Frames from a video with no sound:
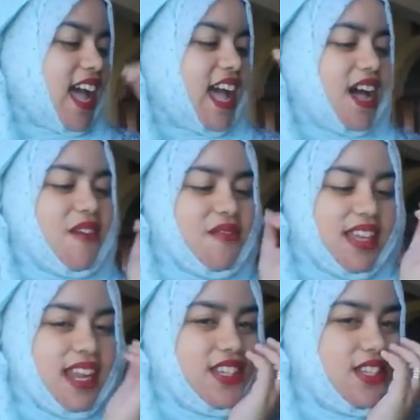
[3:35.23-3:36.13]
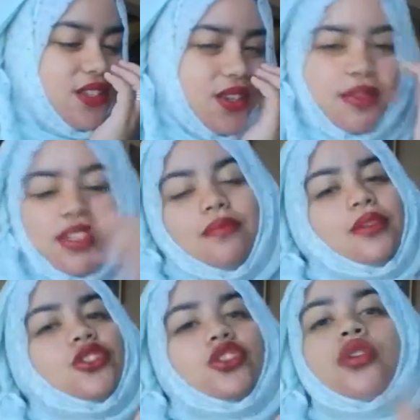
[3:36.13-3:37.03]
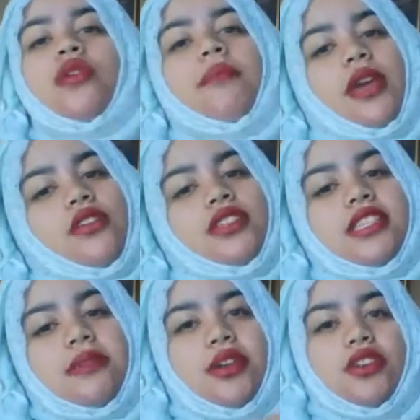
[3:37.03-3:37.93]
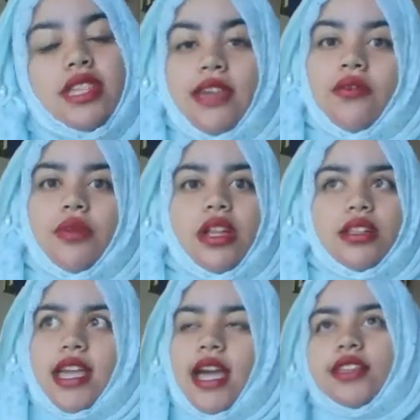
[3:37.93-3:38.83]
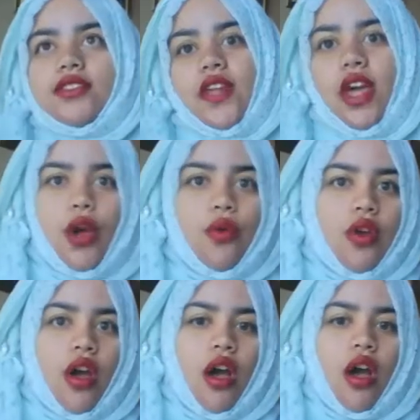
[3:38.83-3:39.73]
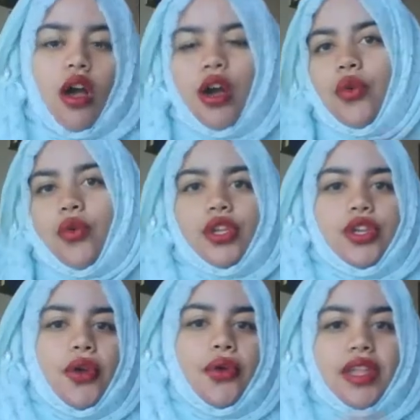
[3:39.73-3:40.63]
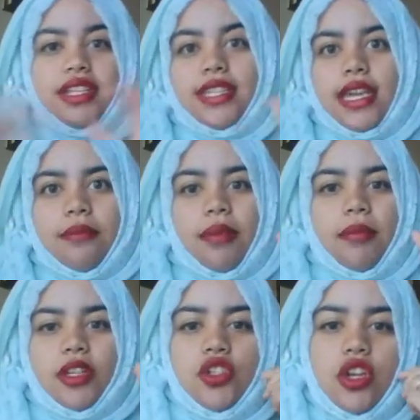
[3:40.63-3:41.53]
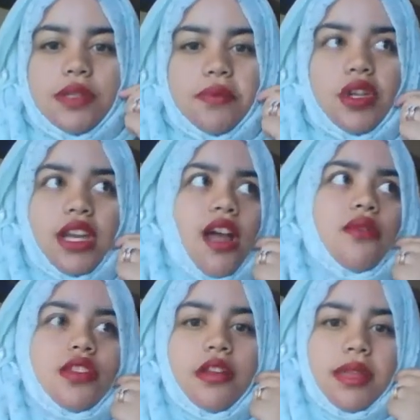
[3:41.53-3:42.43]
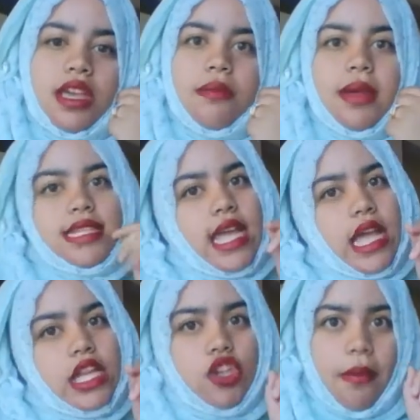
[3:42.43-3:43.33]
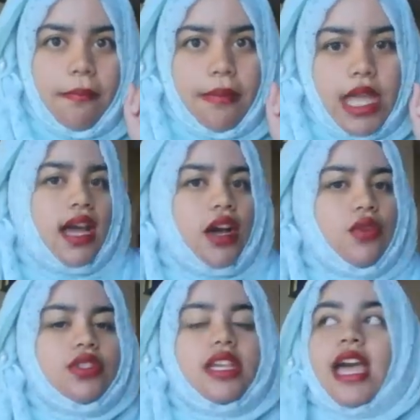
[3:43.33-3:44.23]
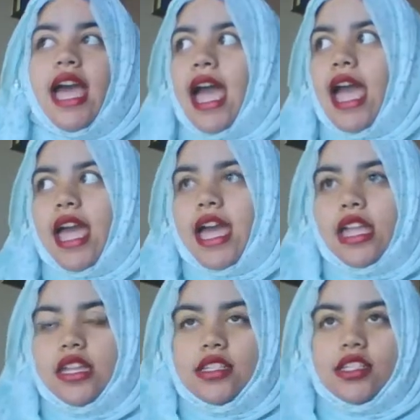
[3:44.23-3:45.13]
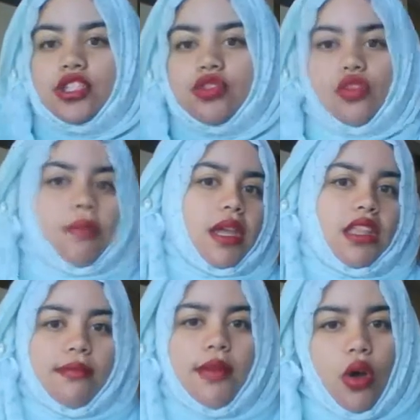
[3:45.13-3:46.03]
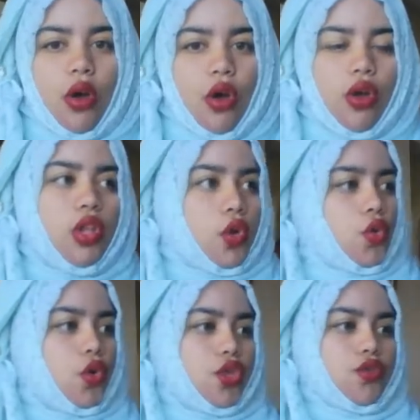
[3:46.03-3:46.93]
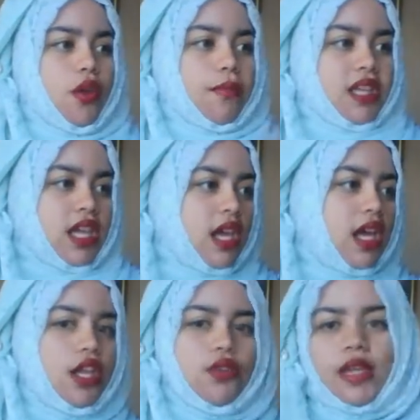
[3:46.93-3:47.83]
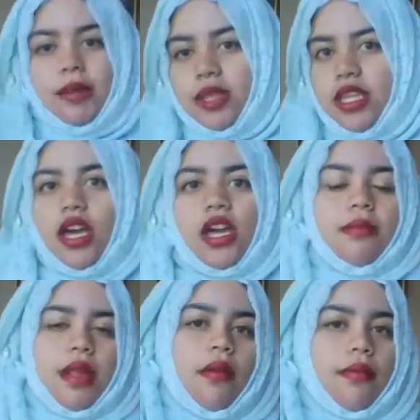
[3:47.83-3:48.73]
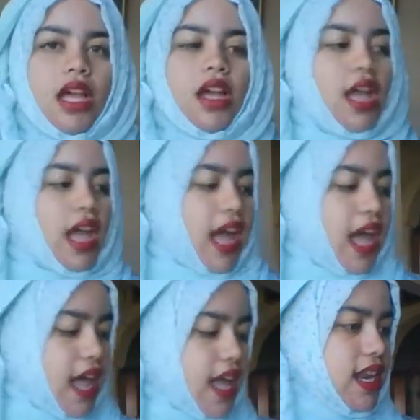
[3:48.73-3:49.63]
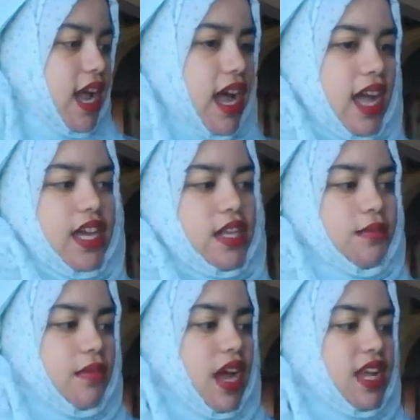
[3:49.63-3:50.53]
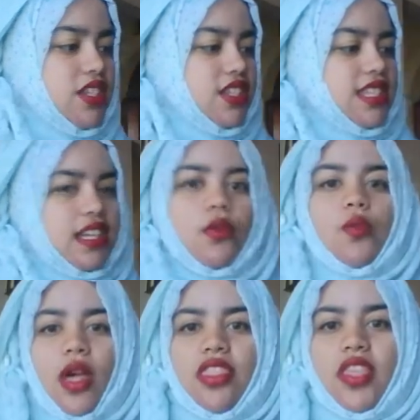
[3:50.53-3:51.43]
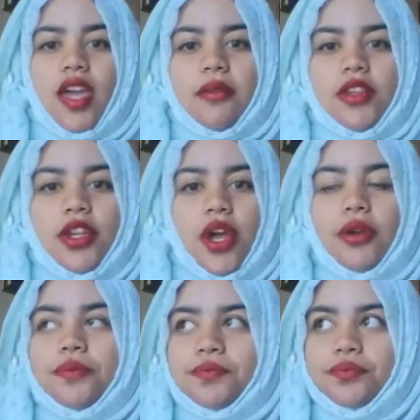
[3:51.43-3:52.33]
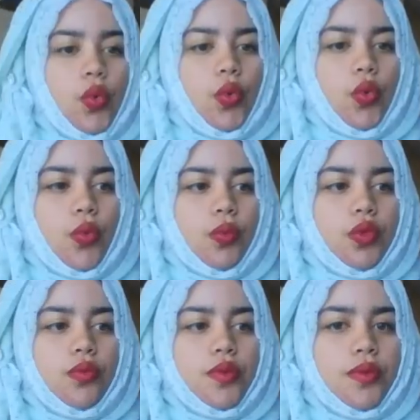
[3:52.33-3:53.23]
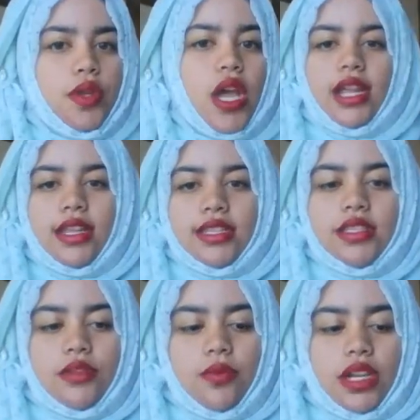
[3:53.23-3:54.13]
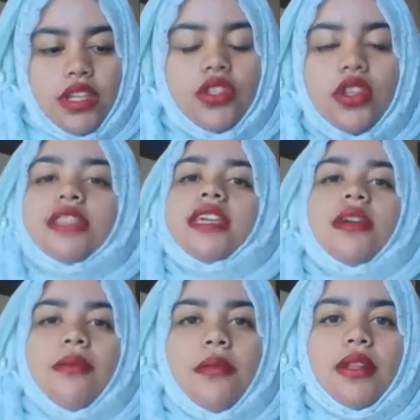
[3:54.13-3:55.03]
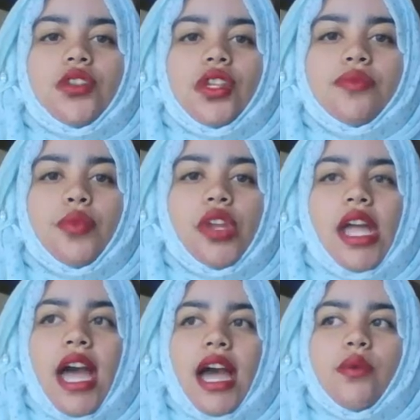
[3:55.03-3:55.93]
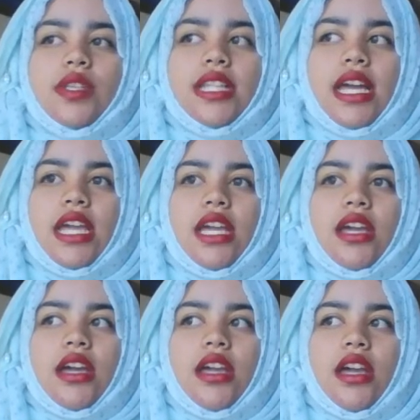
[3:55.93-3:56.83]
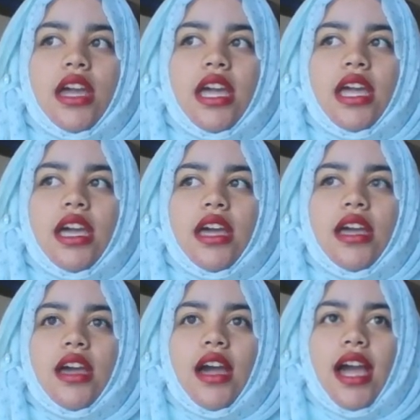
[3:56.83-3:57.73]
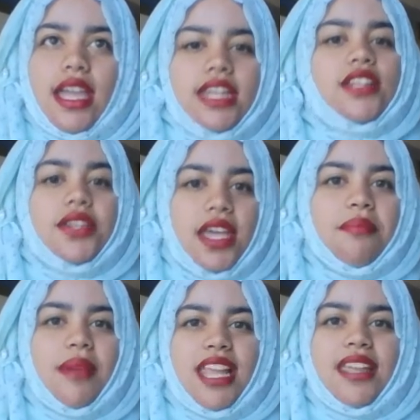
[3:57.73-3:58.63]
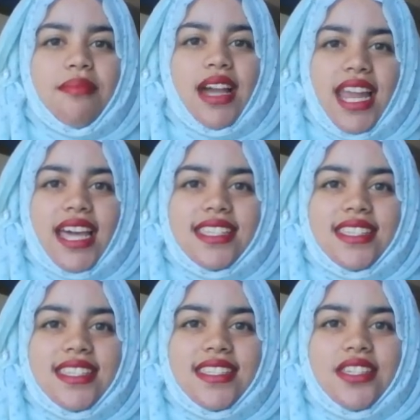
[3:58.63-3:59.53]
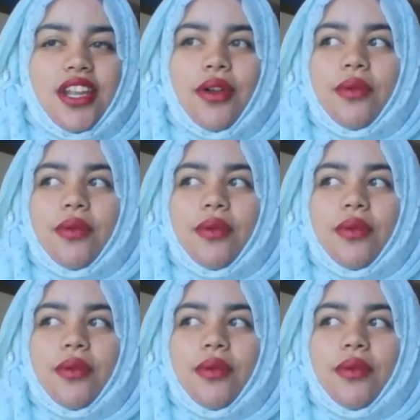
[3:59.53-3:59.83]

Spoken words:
And I just thought it was going to be so embarrassing because everyone else has their own car, or you know, they take you public transport, and I was going to be here, my dad dropped me at the house, and you drop me at the mall, or you drop me here and you take me here, and blah blah blah. And I just didn't want that, you know. And when I started taking public transport, I was like, I need to get my license, you know.